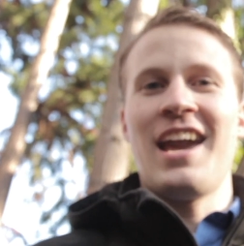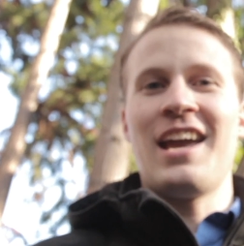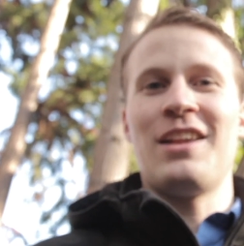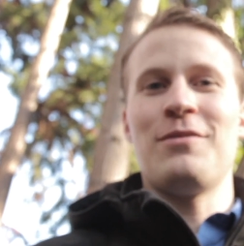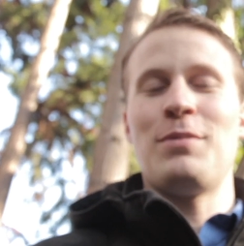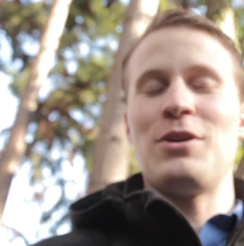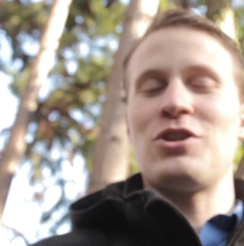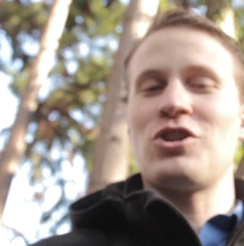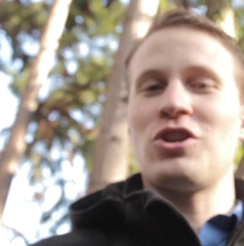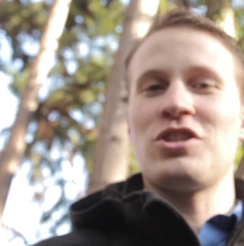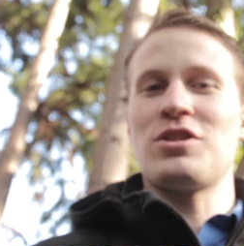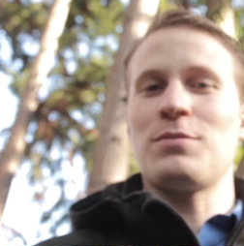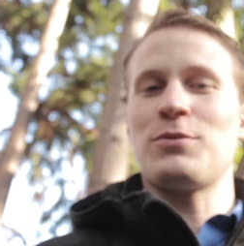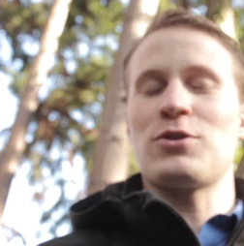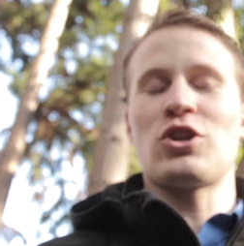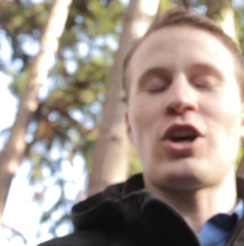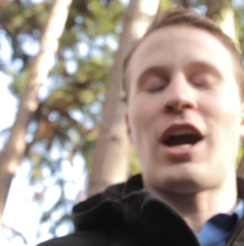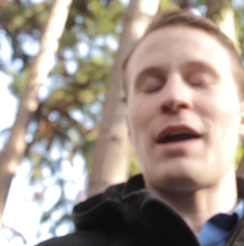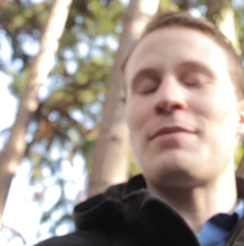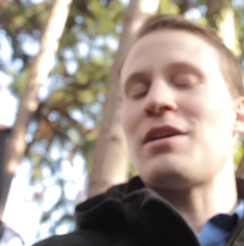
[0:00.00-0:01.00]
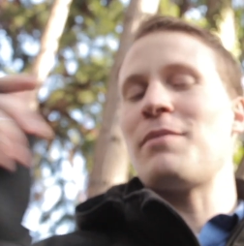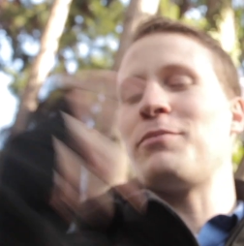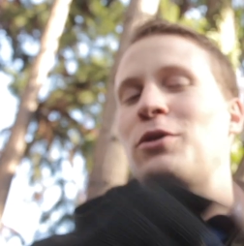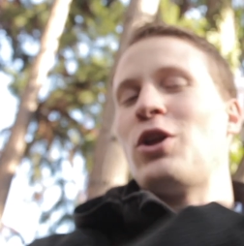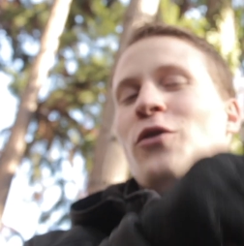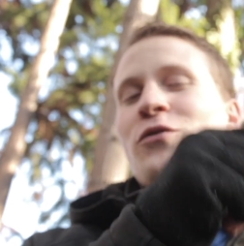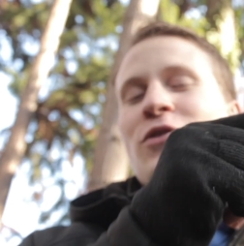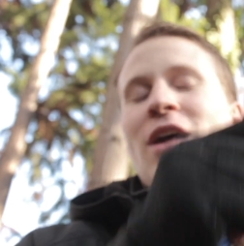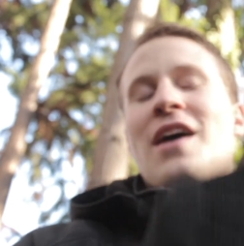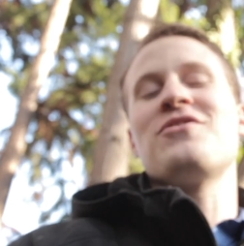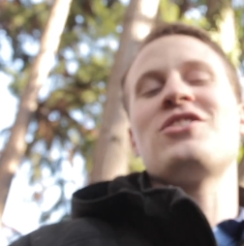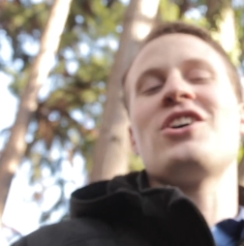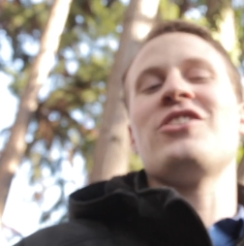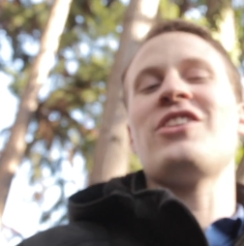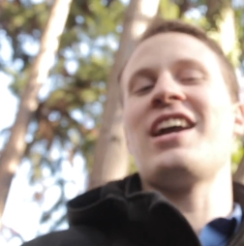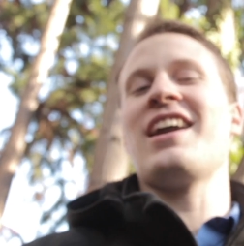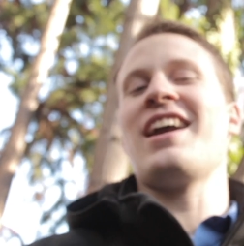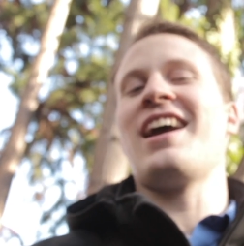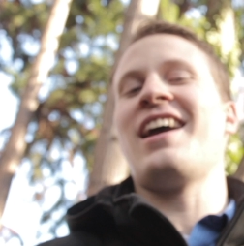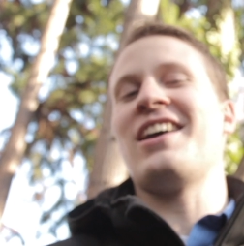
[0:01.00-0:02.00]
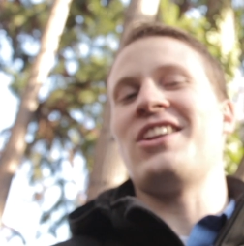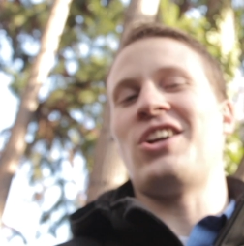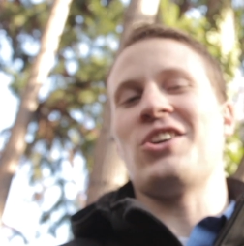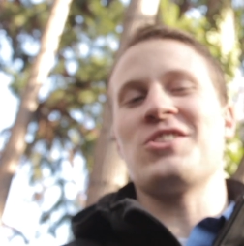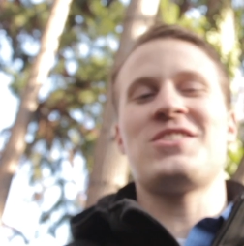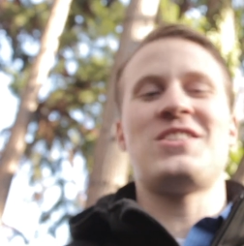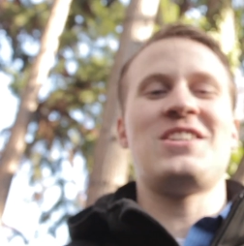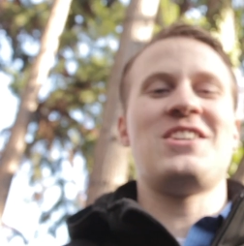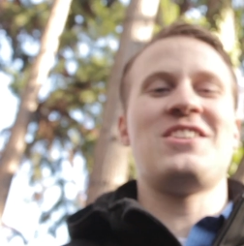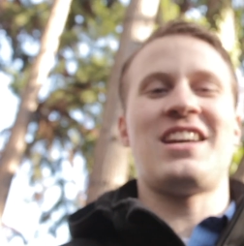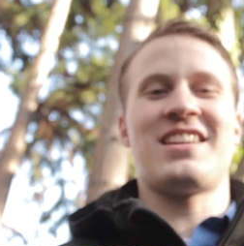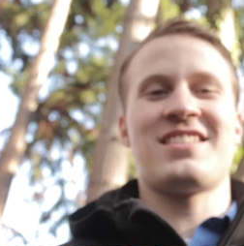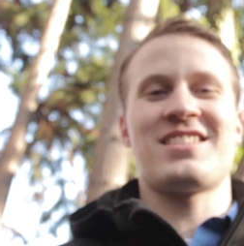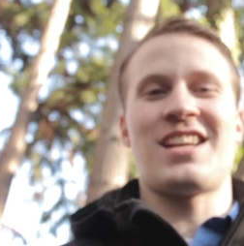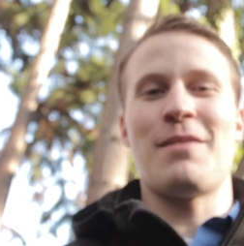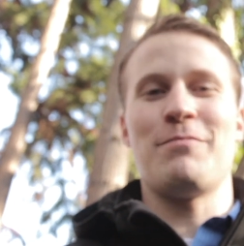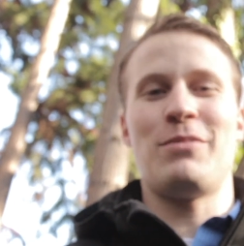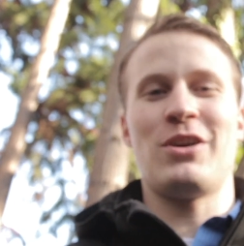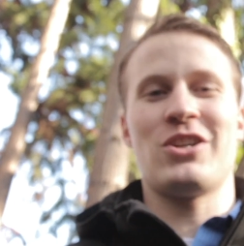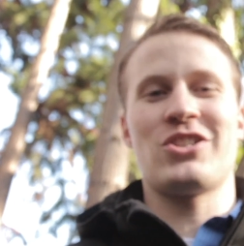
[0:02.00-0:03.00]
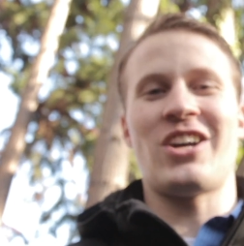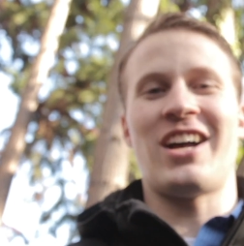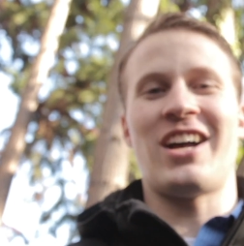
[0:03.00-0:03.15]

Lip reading: And be sure to subscribe down below if you haven't done that yet, and I'll see you next time, big